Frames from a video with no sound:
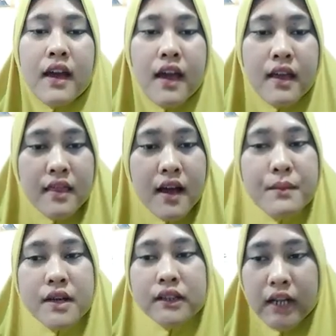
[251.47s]
And
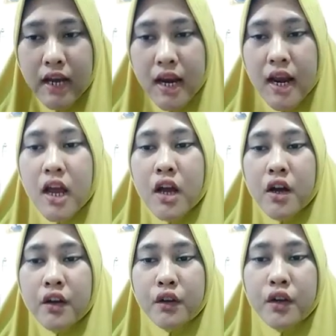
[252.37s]
number
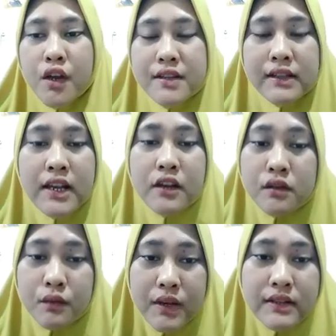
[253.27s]
3, do not stick
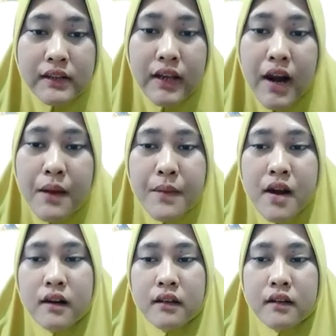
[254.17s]
with
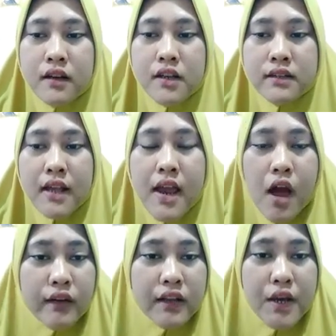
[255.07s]
grammar. Say
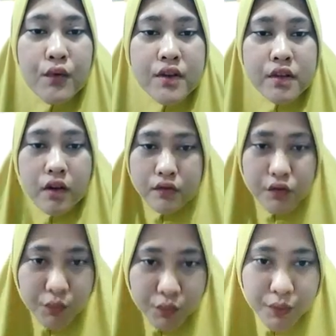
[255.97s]
only with
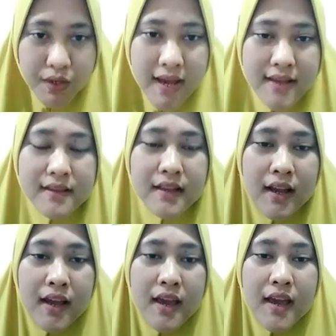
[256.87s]
such rules.
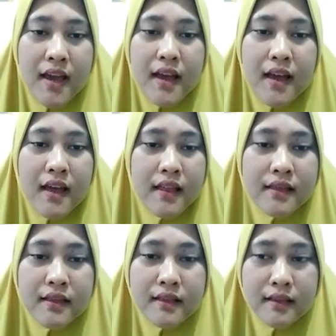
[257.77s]
And
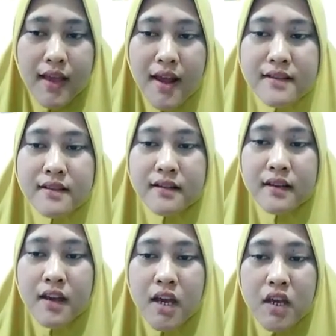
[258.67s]
next,
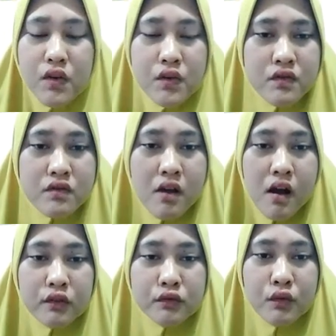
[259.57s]
use
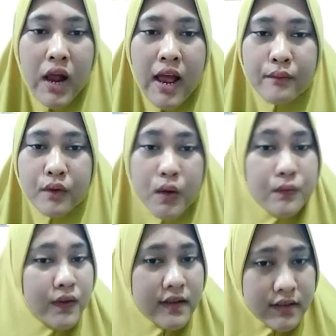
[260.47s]
song to have
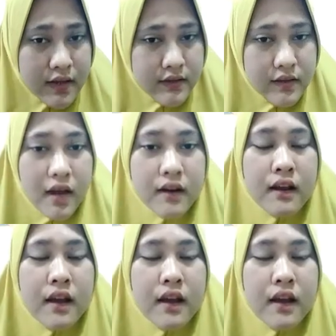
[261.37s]
conversation.